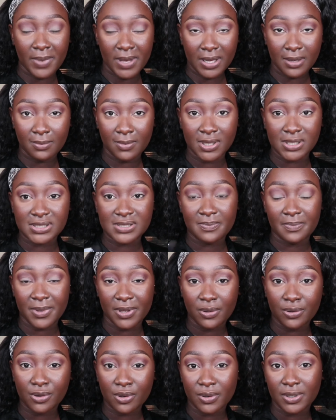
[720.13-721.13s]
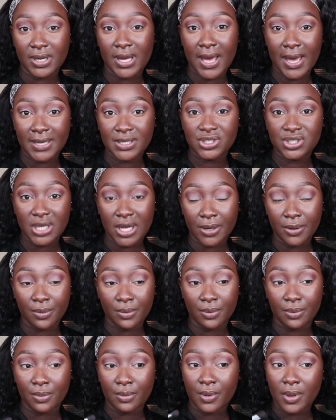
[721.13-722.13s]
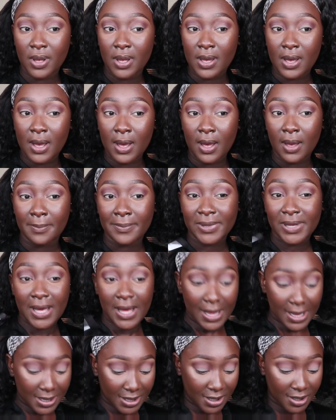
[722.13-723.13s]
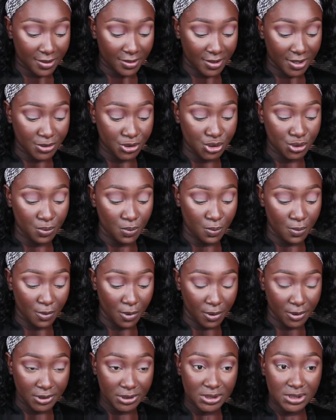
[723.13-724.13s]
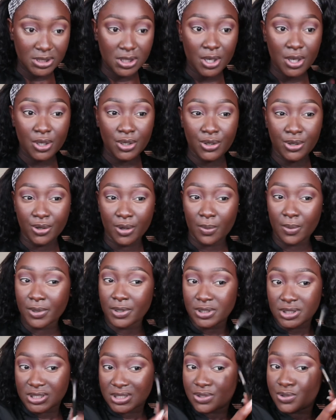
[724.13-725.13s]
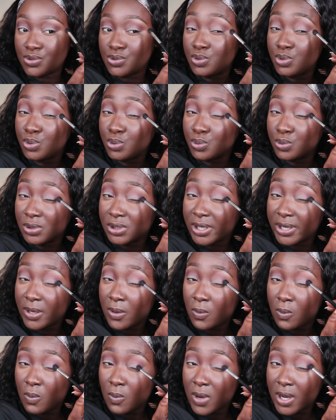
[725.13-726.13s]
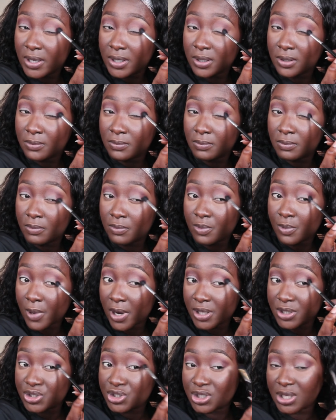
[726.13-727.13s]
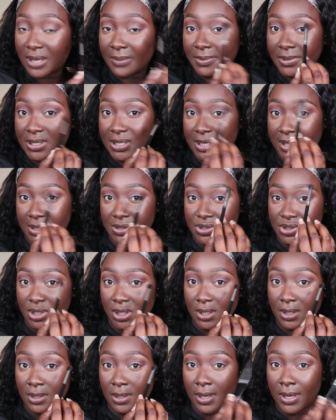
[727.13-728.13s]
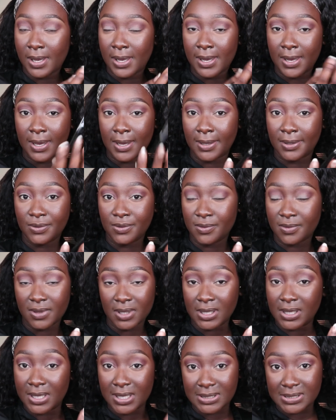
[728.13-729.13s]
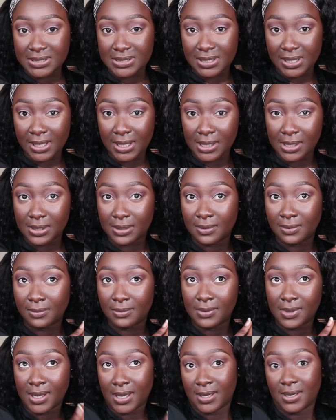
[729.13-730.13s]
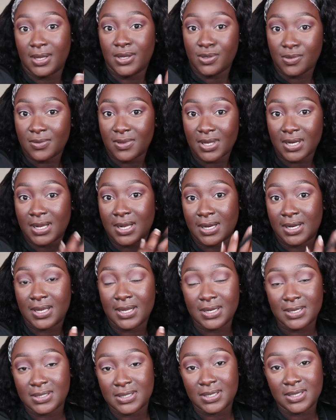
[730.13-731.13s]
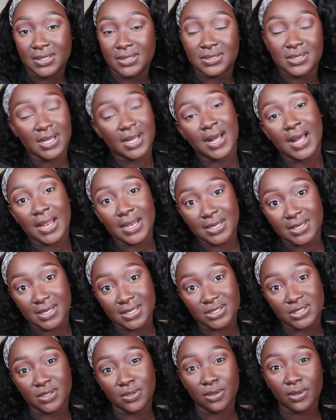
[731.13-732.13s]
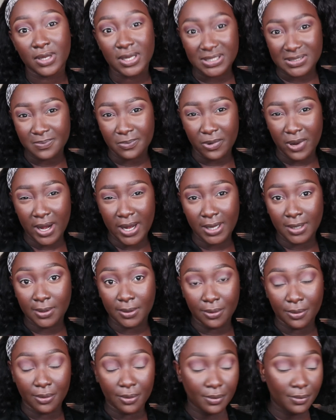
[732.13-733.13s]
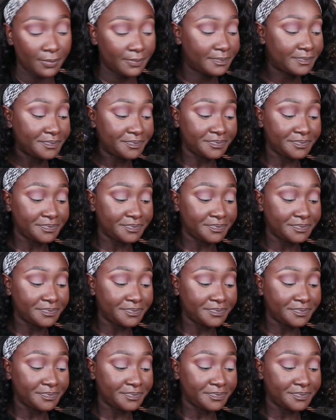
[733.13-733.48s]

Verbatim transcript: pigment, build on the eyeshadow um, color that you want. You don't want to just do like one brush application and you think that's it, and then you think that it, it, the color doesn't look as bright. No,